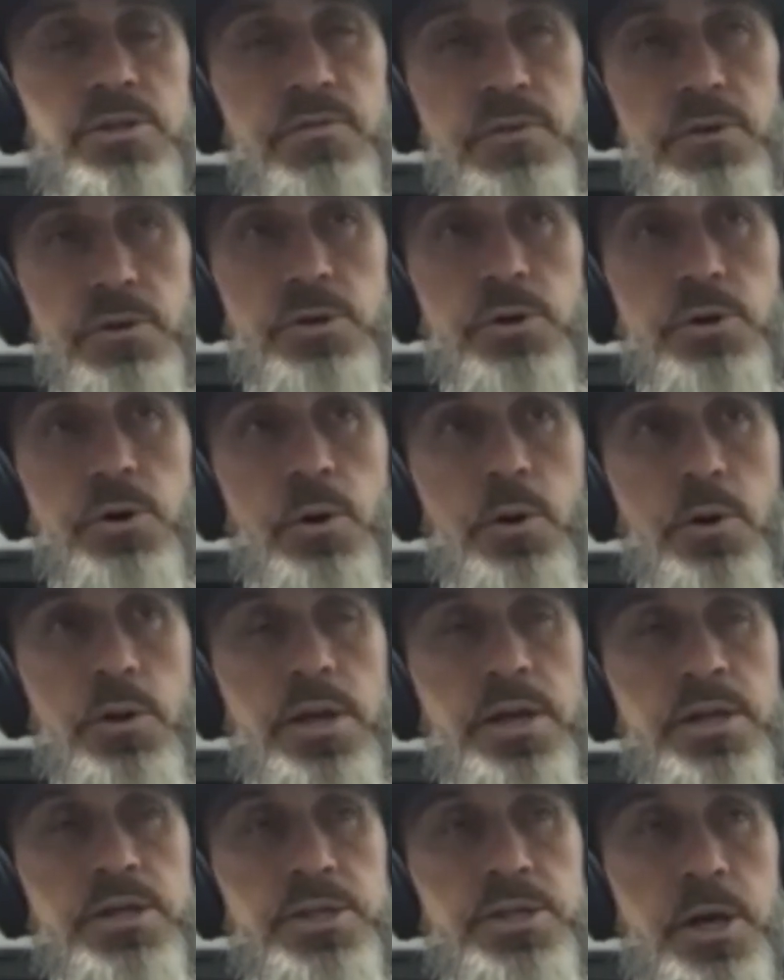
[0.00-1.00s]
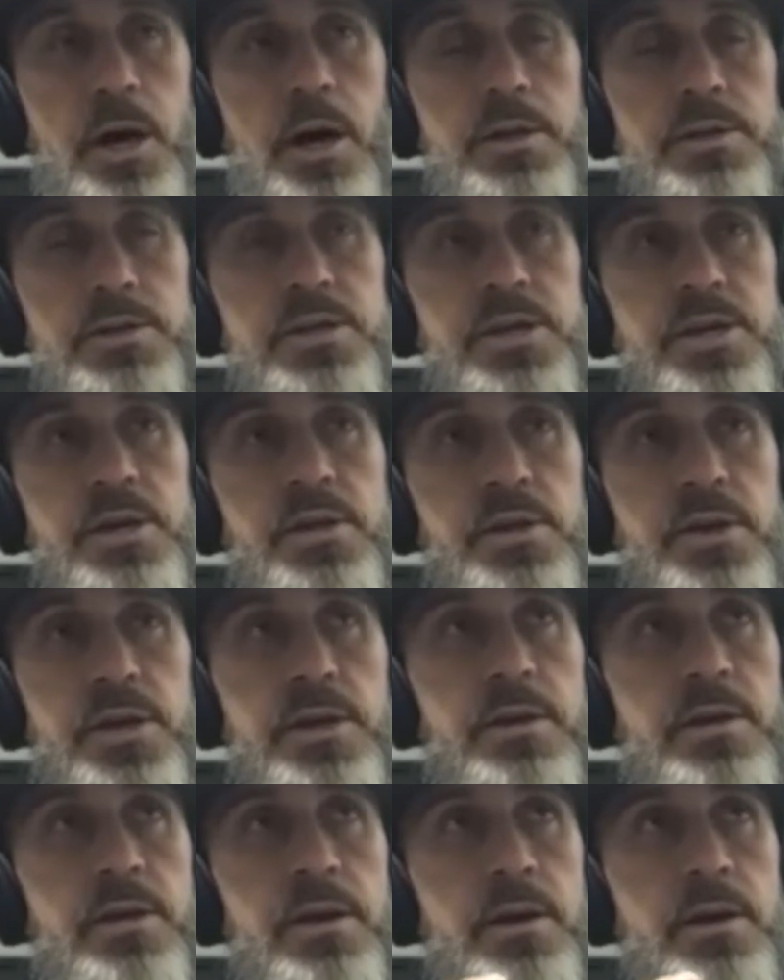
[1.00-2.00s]
if you Google it, John
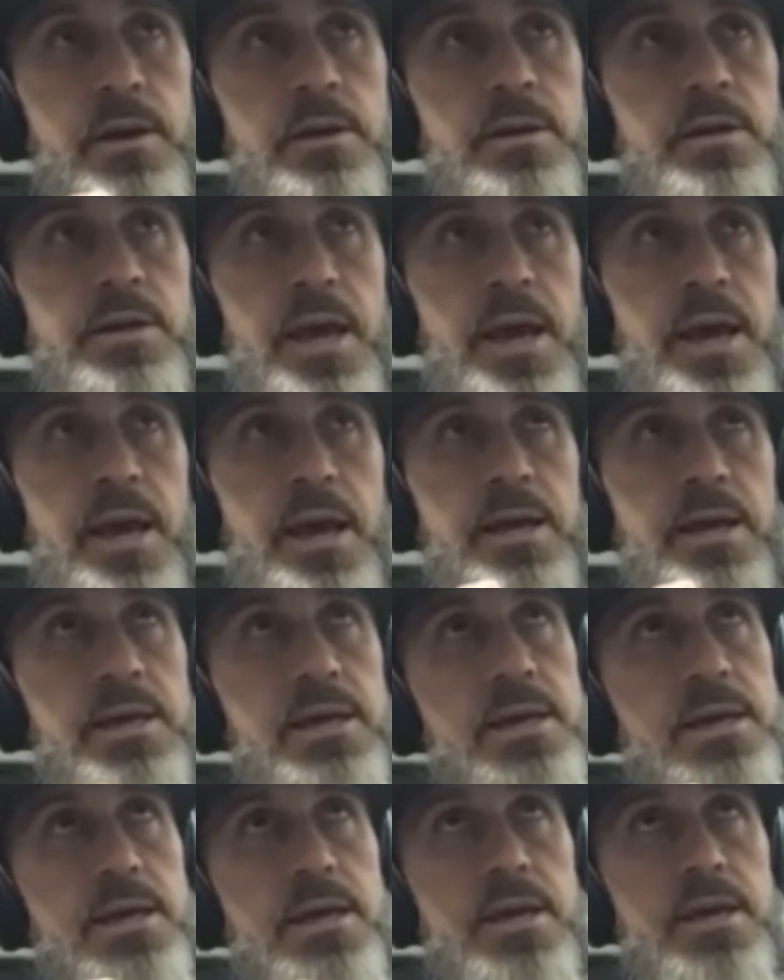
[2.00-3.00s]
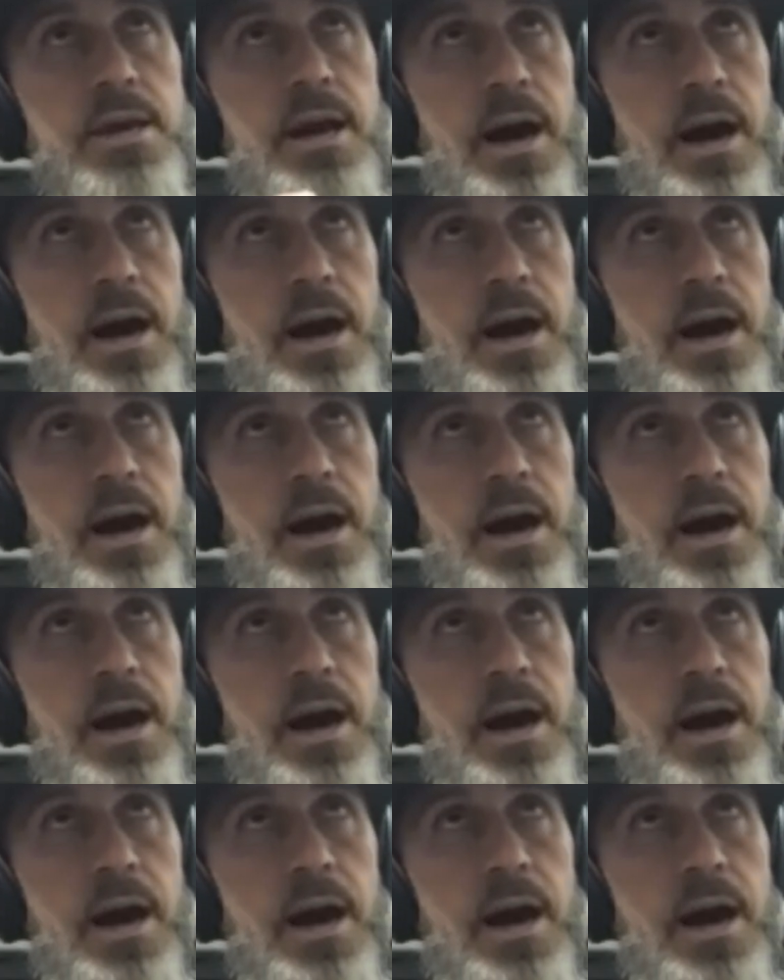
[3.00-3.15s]
Keeley, Keily,